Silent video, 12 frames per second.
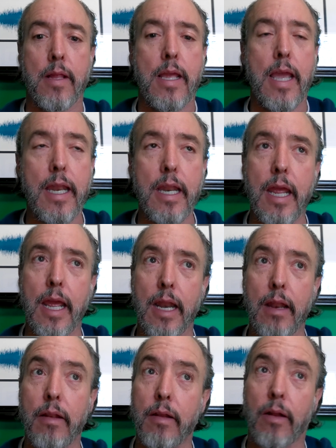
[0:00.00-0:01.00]
And
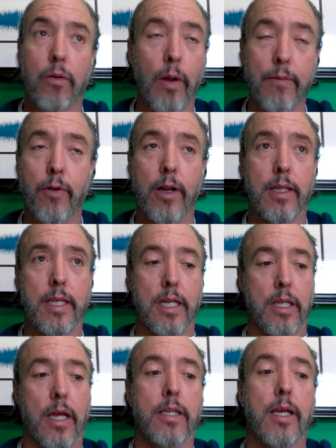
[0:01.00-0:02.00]
quite frankly, and
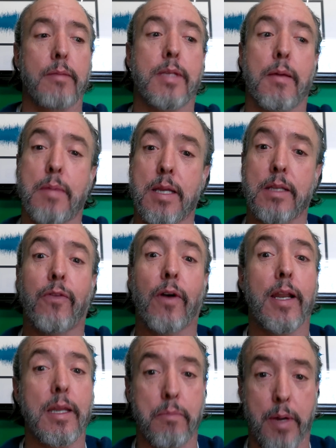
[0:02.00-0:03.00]
a lot of times that means
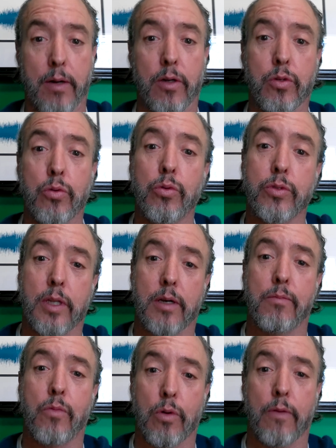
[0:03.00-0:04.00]
finding better tools that
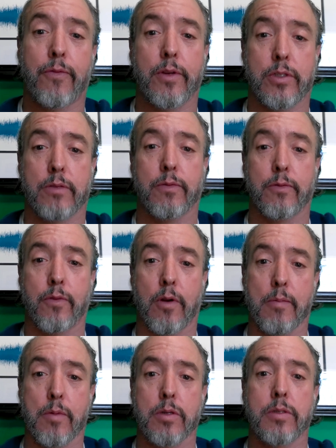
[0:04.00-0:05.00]
are more efficient for
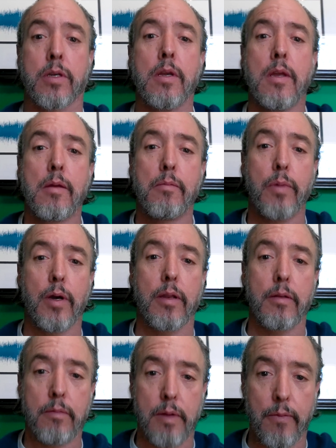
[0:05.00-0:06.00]
farmers. But
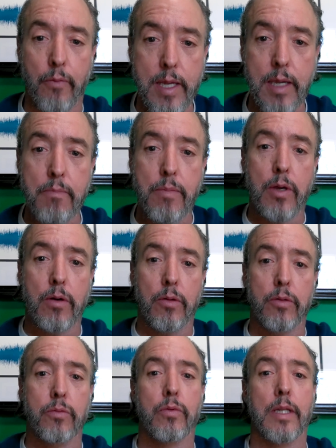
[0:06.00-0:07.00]
if we can
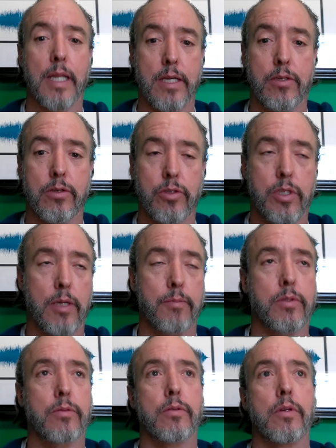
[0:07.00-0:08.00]
build
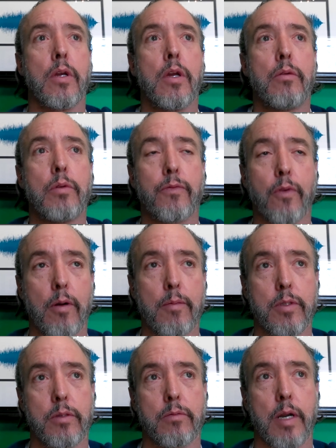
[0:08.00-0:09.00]
relationships with
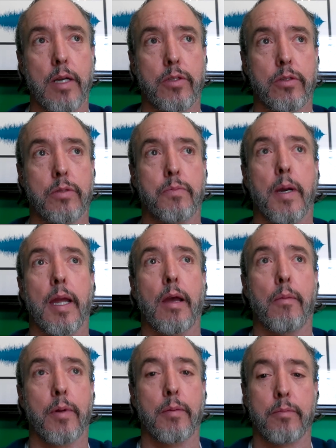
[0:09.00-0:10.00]
farmers and ranchers by
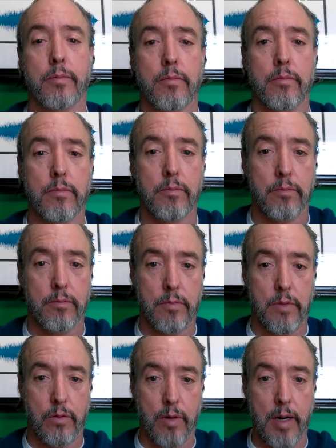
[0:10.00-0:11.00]
helping them
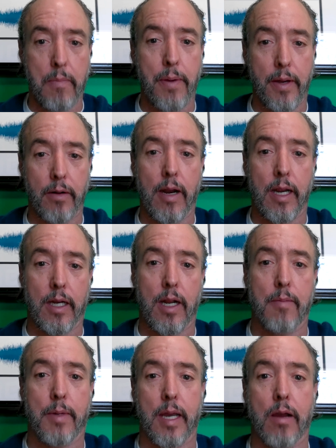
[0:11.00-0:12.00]
create a better
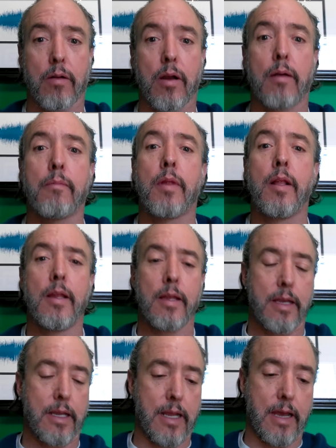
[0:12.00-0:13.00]
economic outcome
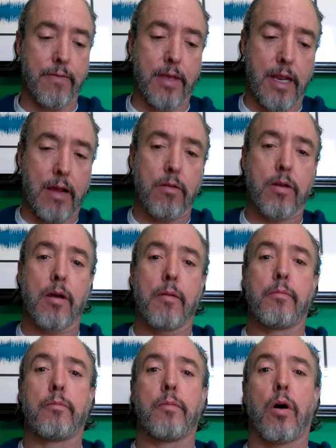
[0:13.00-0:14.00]
and have that
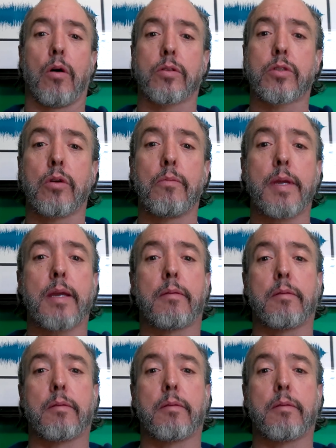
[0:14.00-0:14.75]
outcome also be